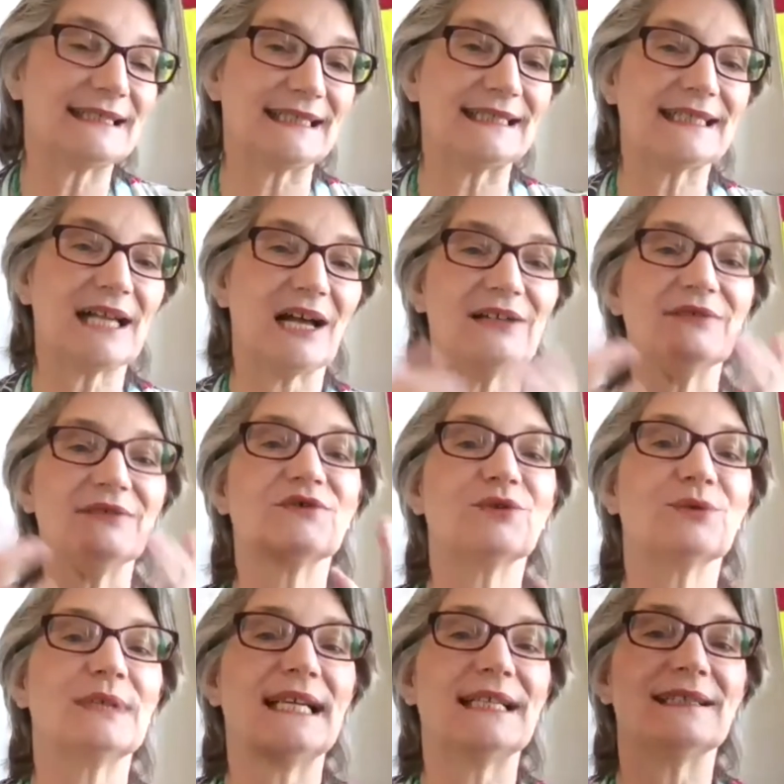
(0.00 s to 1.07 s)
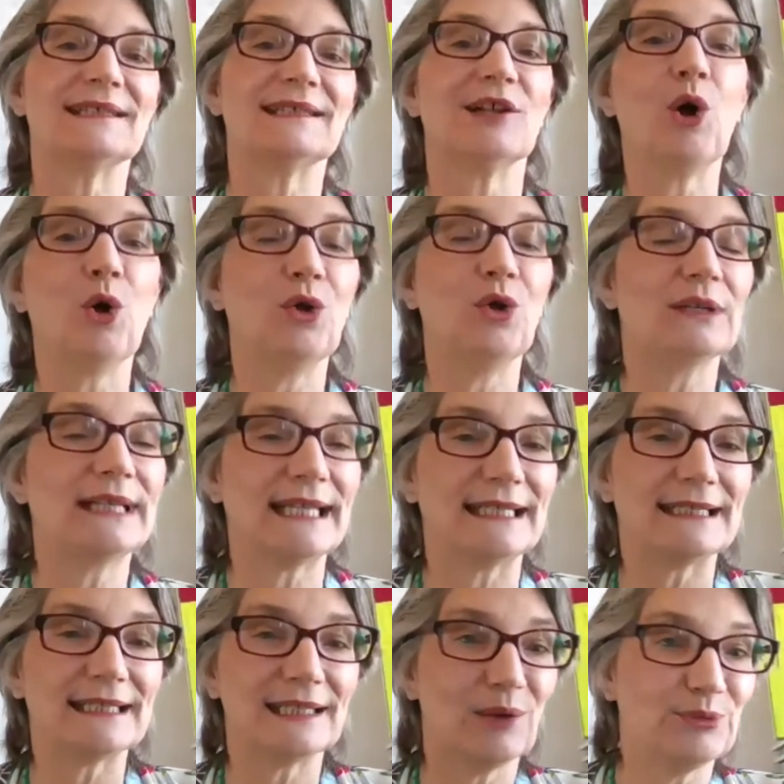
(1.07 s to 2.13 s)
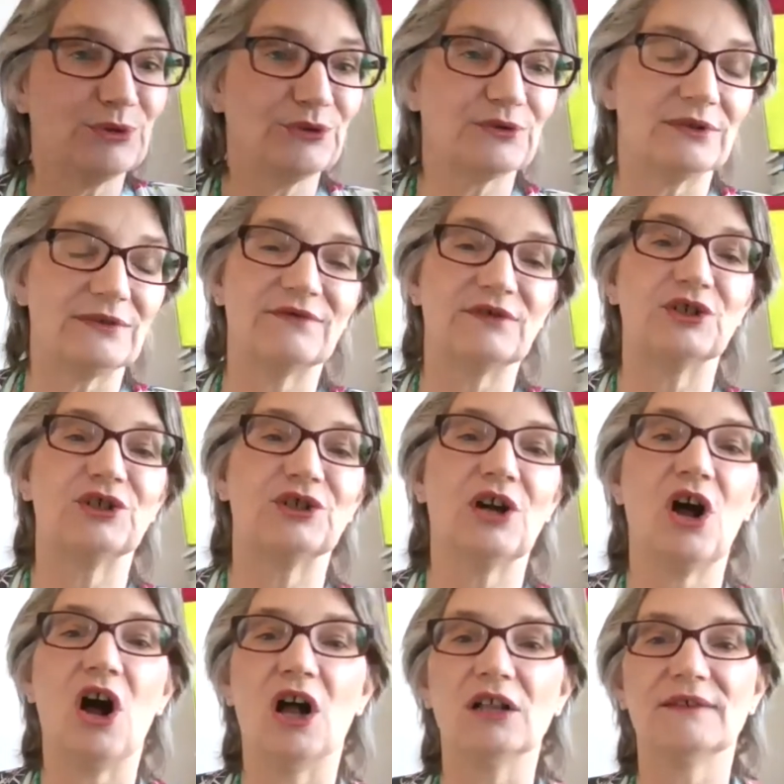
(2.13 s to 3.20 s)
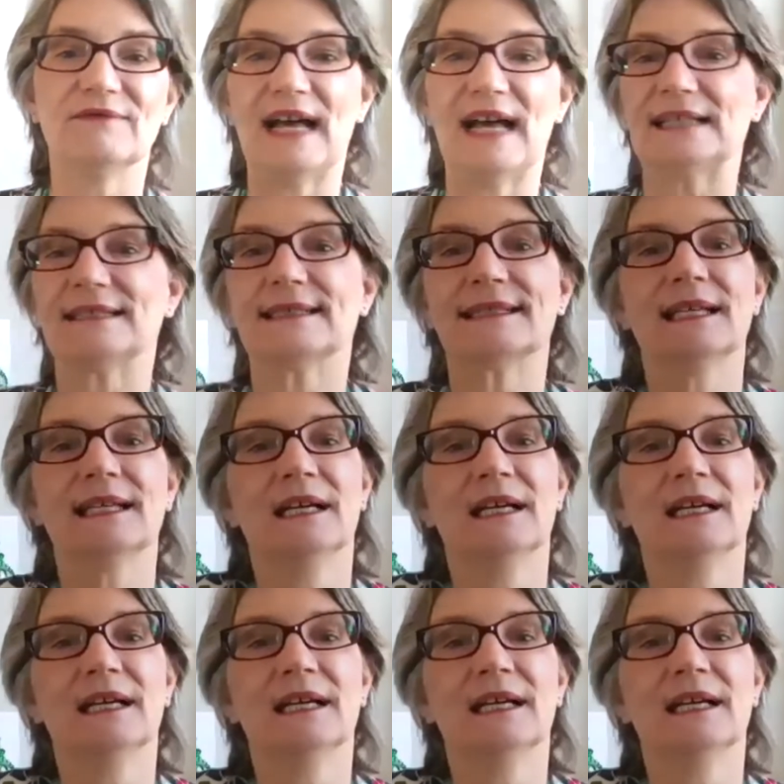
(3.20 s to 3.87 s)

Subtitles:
It kind of creates the whole kit and caboodle for all of us.